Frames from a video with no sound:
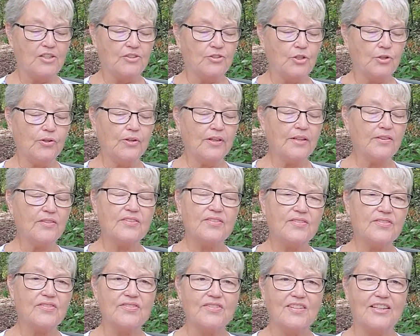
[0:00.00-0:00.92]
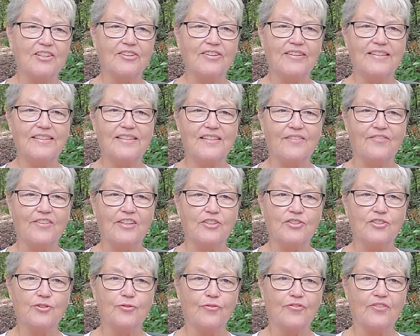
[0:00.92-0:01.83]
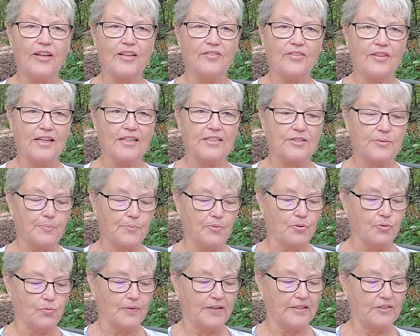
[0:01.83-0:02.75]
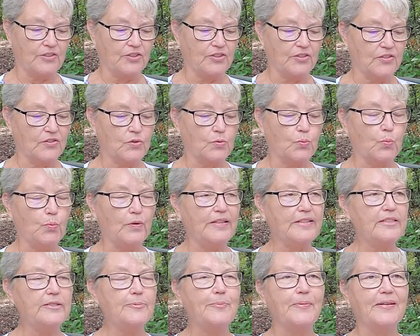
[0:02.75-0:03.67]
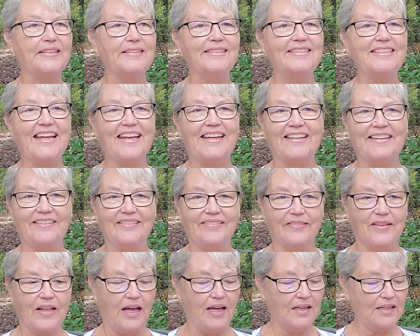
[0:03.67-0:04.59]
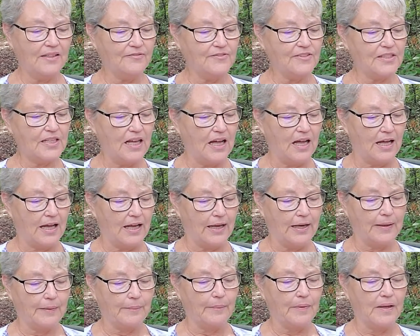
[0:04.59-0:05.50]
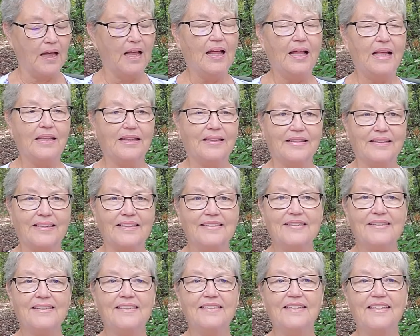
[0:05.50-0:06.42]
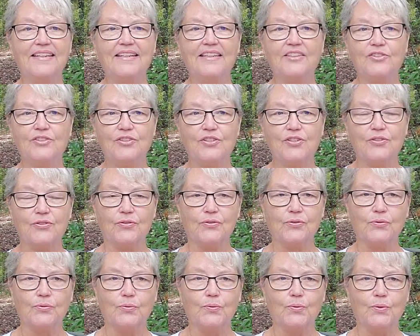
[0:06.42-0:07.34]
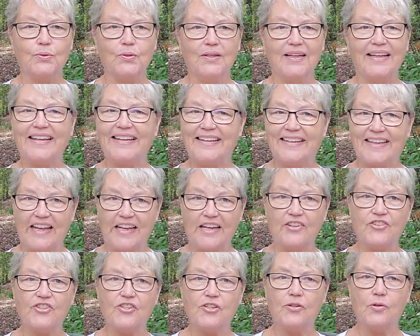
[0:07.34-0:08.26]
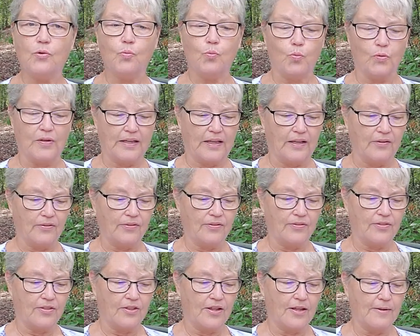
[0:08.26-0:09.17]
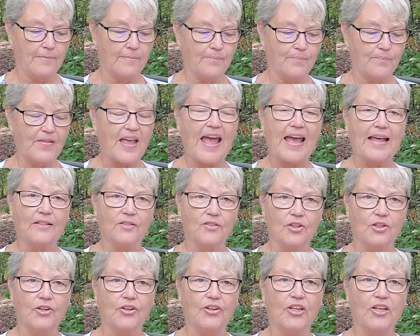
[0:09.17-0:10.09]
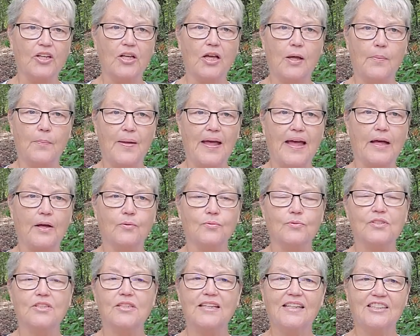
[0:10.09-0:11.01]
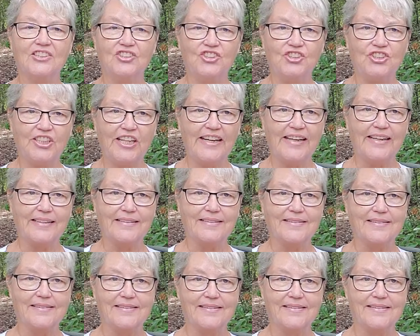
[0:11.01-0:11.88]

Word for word: During this series of interfaith explorations, we spent a lot of time listening to, engaging with, and learning about chants.